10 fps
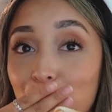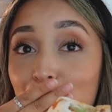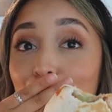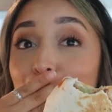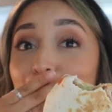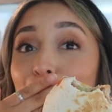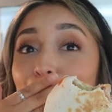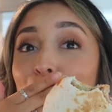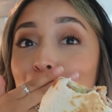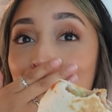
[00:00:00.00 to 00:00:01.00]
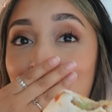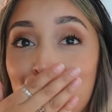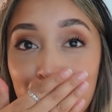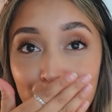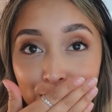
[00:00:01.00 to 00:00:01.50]
This is delicious.
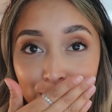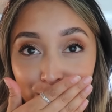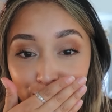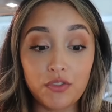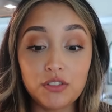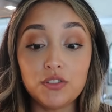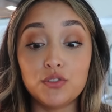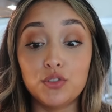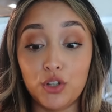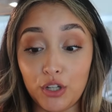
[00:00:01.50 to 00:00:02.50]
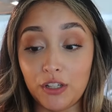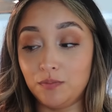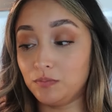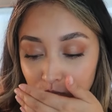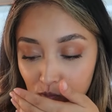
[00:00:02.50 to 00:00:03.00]
This is good.